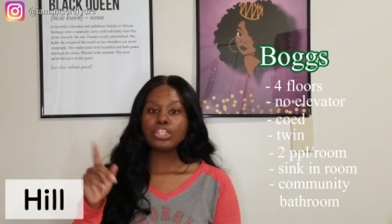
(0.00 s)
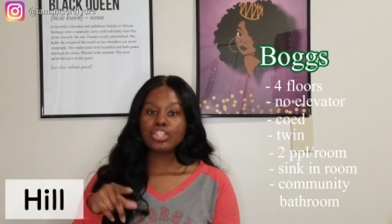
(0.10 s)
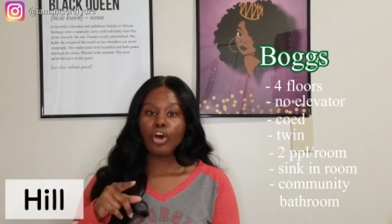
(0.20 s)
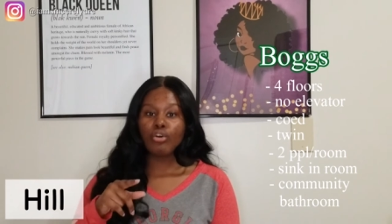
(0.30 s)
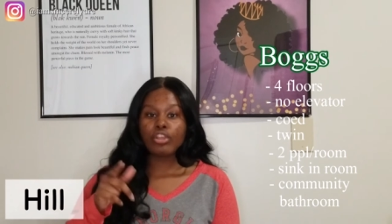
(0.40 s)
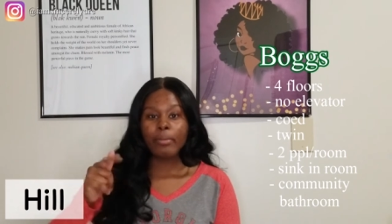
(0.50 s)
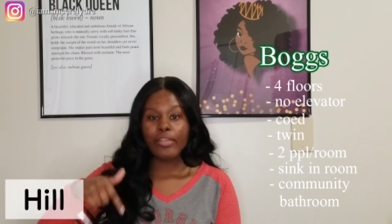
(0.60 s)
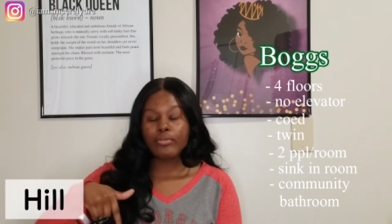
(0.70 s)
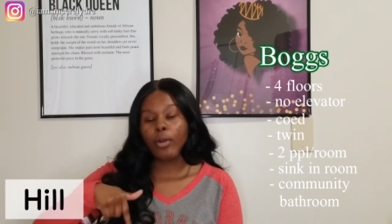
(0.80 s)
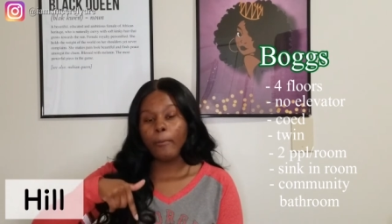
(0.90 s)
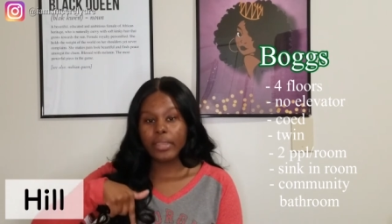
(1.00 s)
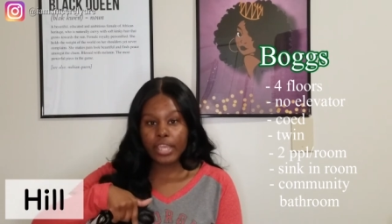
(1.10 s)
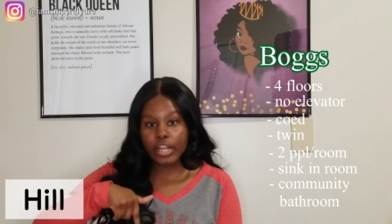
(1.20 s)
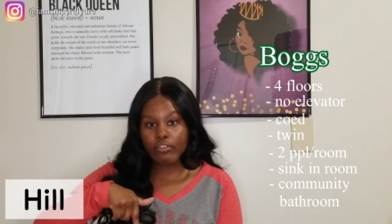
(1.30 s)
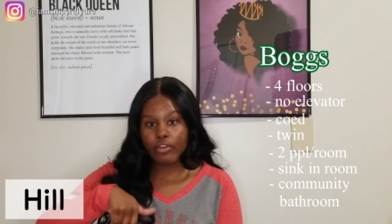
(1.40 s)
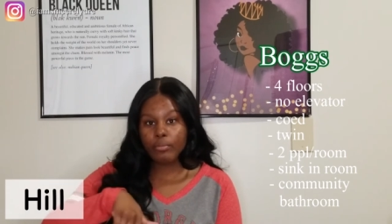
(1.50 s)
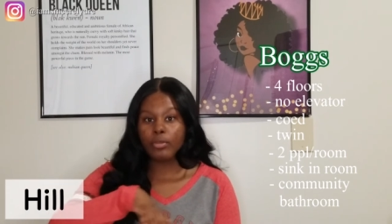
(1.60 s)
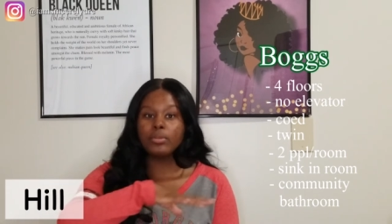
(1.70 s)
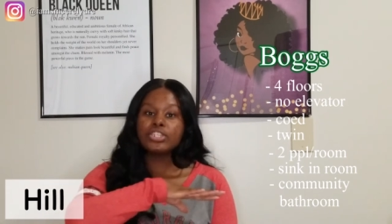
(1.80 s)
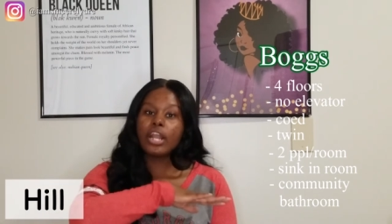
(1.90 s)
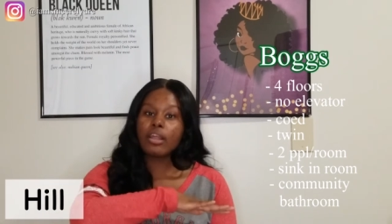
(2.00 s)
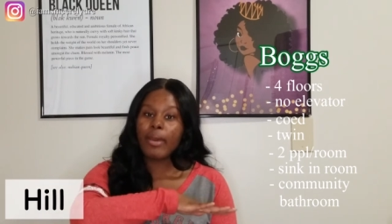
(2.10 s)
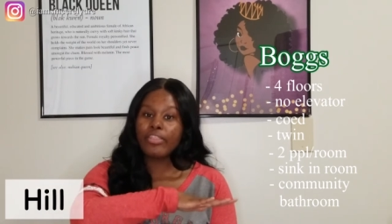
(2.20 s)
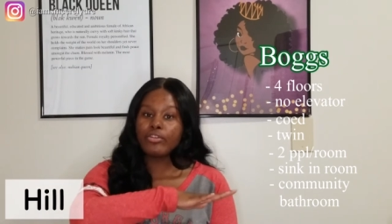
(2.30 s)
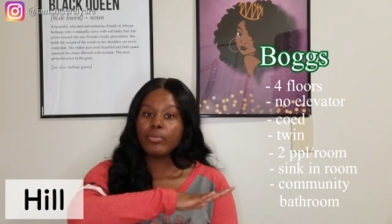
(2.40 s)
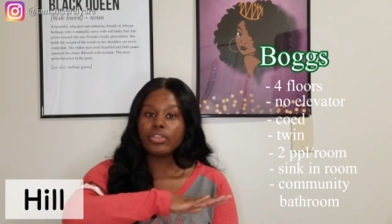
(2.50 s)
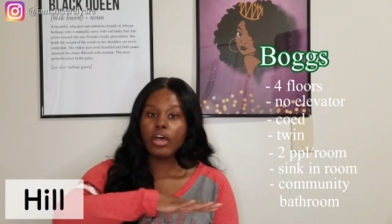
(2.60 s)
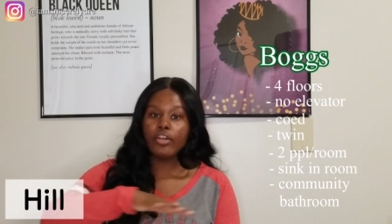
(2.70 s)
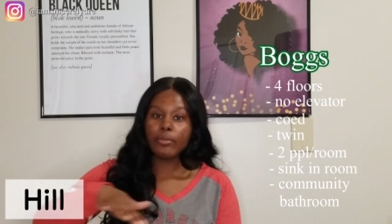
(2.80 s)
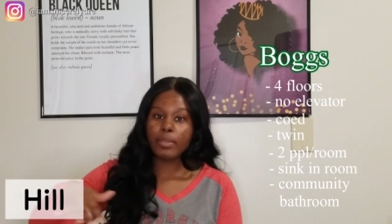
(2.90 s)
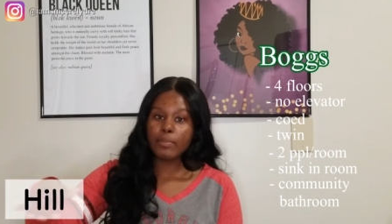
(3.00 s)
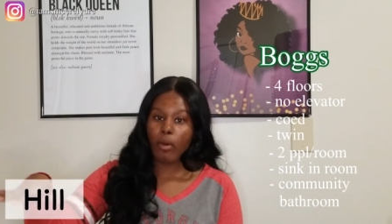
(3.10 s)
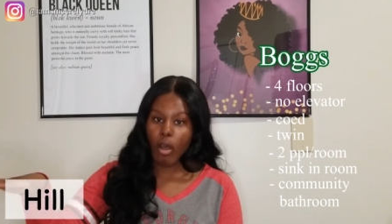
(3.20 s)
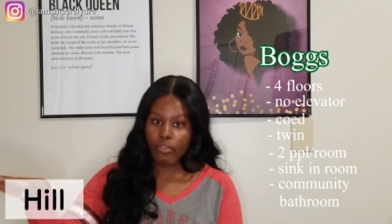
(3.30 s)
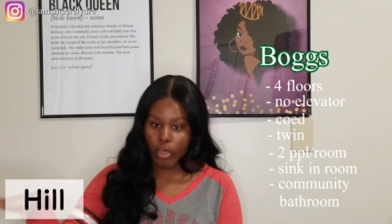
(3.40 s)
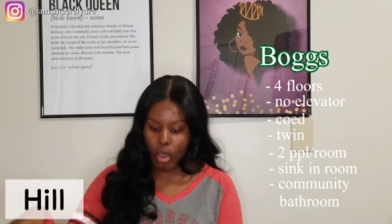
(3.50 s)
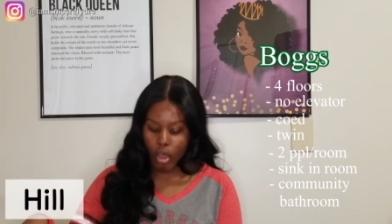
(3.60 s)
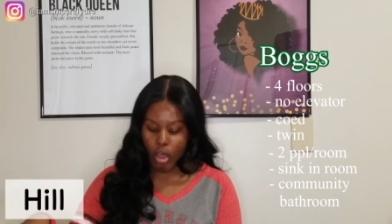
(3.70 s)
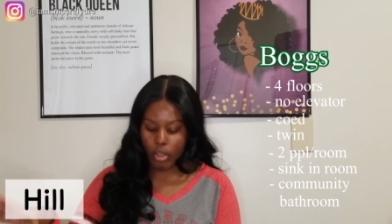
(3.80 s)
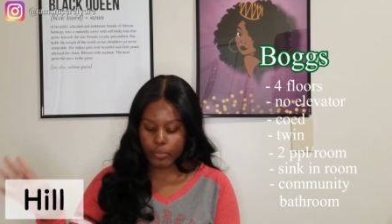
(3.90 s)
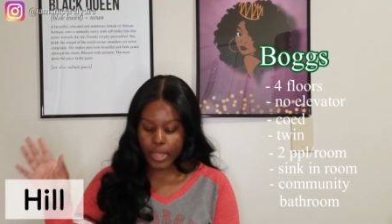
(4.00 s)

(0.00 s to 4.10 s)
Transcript: So your bathroom won't be in your room, you'll be sharing a bathroom with the other people on the hall.